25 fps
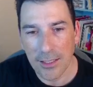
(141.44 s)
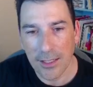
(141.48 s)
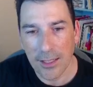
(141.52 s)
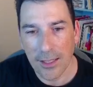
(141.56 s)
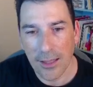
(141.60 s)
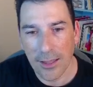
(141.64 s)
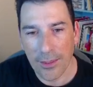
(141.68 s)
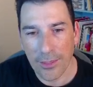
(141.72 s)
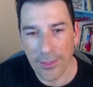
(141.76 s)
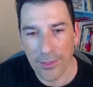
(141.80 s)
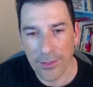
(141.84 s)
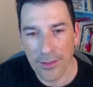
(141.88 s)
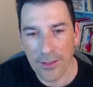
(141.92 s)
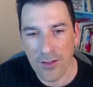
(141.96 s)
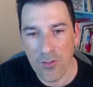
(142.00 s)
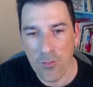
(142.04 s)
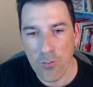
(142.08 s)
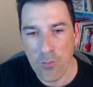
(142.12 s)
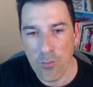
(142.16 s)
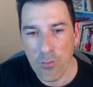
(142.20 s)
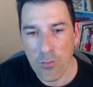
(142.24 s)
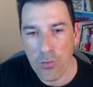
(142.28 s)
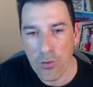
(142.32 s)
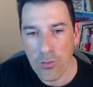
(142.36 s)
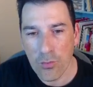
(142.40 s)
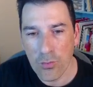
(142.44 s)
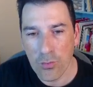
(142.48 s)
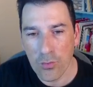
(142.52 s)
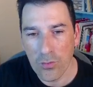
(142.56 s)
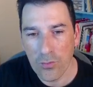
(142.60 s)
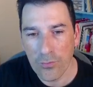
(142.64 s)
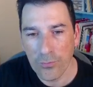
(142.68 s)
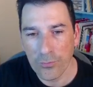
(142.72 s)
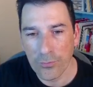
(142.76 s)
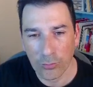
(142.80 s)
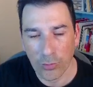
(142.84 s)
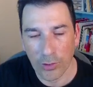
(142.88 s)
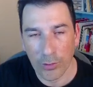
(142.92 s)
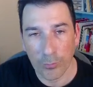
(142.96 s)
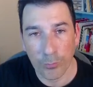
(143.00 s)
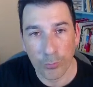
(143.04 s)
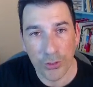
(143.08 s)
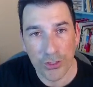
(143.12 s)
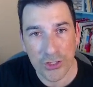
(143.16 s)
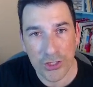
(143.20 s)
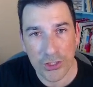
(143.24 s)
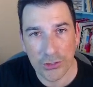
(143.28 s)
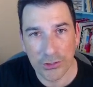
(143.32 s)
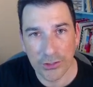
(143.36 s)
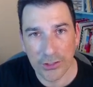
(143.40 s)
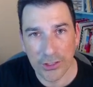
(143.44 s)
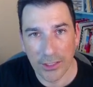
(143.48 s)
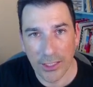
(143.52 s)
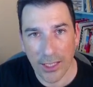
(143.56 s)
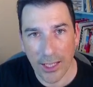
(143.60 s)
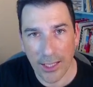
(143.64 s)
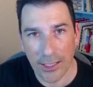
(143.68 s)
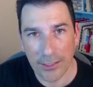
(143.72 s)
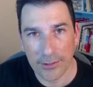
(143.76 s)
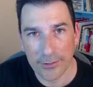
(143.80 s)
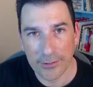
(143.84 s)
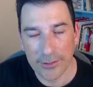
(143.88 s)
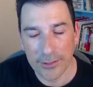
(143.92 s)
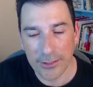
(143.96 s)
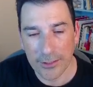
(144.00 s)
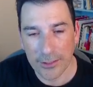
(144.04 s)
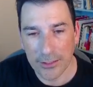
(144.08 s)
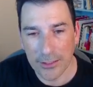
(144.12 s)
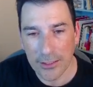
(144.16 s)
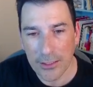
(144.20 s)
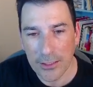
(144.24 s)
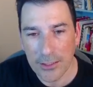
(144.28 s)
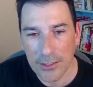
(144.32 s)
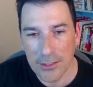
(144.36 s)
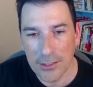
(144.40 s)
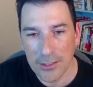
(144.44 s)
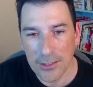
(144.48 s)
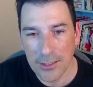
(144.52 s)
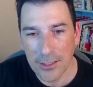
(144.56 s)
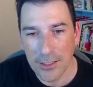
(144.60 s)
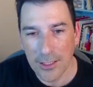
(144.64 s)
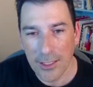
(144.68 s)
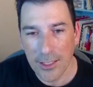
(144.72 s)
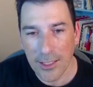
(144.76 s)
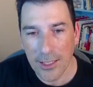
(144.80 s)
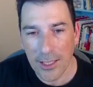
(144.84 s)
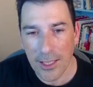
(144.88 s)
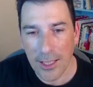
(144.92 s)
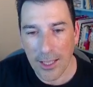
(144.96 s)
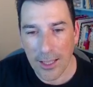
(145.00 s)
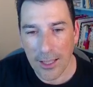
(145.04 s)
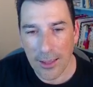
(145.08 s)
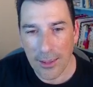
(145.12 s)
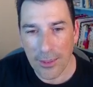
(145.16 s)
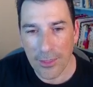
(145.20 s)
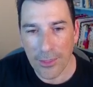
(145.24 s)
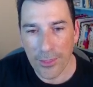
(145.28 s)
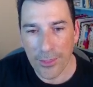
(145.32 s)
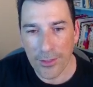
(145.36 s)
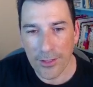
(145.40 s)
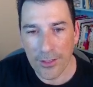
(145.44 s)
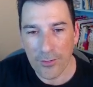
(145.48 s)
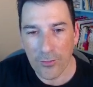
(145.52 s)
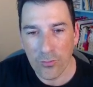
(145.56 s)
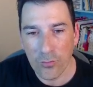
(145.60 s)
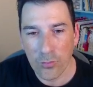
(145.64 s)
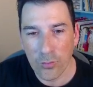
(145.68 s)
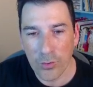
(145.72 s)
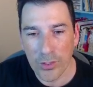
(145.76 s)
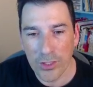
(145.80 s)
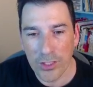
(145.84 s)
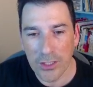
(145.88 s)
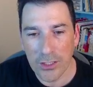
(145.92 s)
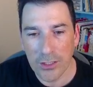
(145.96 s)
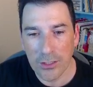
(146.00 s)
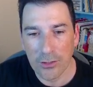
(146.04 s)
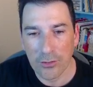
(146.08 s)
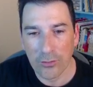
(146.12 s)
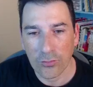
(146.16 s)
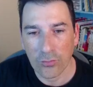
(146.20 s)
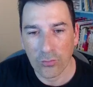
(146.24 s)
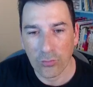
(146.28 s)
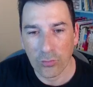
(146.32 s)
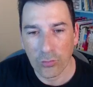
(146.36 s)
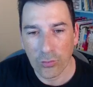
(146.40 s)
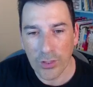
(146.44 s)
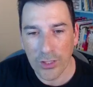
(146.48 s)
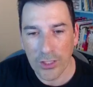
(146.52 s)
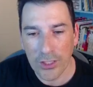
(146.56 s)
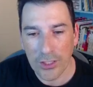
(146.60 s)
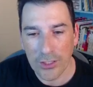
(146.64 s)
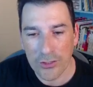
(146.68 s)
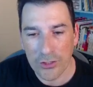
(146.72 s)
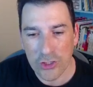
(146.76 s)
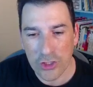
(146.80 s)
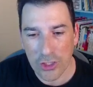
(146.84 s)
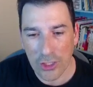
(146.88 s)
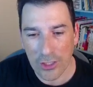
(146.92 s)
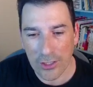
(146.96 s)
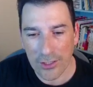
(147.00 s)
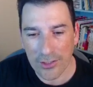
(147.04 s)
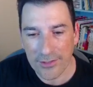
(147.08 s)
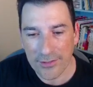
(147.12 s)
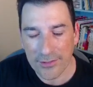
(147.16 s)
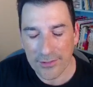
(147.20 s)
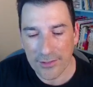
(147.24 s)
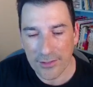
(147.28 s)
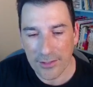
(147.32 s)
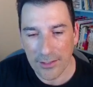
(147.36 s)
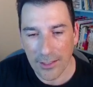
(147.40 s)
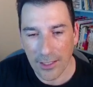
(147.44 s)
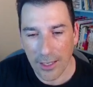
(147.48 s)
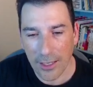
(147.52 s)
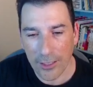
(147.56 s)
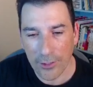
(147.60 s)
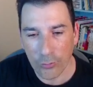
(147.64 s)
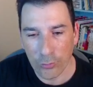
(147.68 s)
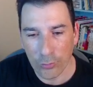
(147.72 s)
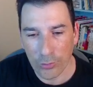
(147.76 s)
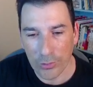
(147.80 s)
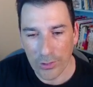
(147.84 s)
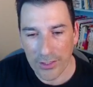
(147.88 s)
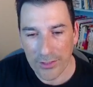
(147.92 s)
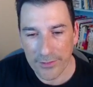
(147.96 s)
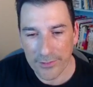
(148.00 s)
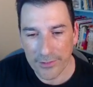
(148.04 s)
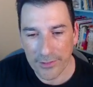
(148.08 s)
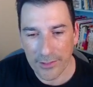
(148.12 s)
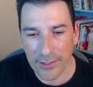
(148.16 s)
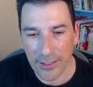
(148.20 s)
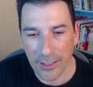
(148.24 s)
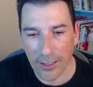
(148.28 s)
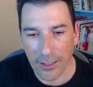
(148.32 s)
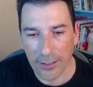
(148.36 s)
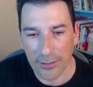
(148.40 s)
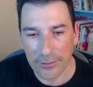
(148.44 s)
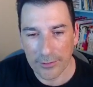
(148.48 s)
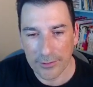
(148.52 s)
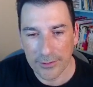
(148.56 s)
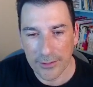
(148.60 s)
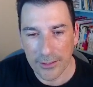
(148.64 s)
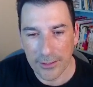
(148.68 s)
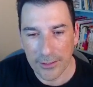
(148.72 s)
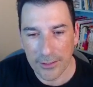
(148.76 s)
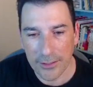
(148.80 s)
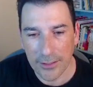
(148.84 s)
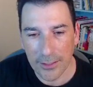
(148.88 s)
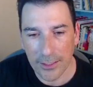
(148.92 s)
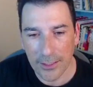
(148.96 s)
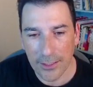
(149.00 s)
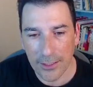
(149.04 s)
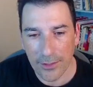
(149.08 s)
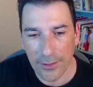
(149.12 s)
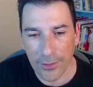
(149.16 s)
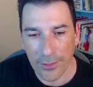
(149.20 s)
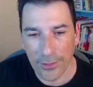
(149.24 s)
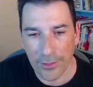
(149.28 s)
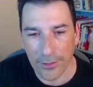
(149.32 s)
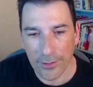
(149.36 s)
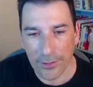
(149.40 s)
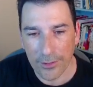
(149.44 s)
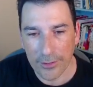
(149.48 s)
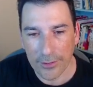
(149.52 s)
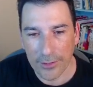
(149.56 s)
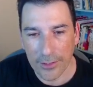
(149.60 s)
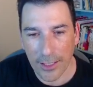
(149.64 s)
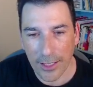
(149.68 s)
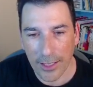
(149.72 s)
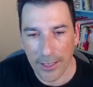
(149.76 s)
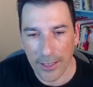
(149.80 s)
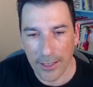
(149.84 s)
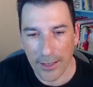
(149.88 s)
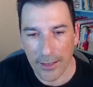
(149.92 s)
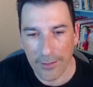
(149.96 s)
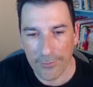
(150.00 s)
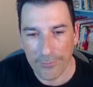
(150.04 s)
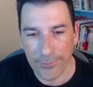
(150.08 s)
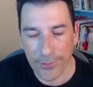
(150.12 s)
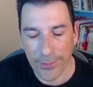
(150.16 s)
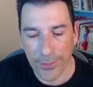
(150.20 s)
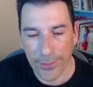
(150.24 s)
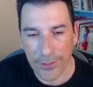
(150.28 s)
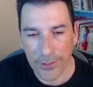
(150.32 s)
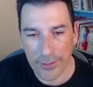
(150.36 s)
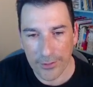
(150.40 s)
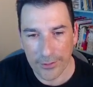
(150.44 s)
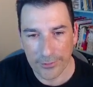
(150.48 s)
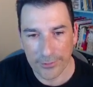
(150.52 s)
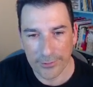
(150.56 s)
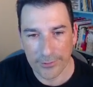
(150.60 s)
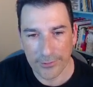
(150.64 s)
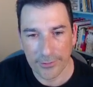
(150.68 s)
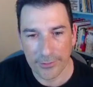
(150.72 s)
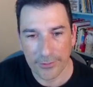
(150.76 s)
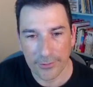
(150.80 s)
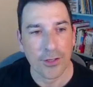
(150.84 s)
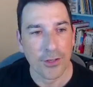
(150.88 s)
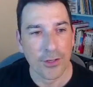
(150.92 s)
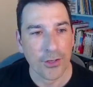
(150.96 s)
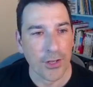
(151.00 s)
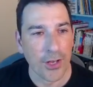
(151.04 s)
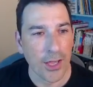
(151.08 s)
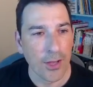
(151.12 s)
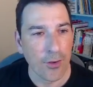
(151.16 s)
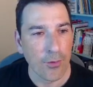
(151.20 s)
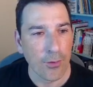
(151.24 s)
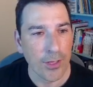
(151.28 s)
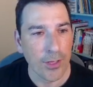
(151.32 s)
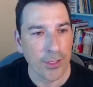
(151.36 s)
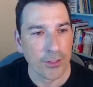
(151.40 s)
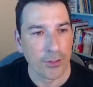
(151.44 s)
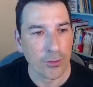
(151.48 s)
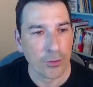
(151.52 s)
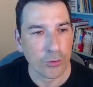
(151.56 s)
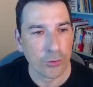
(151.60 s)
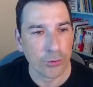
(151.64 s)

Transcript: and then move while pressing the Alt key. And then we readjust. I release the Alt key and then I have this. Now I go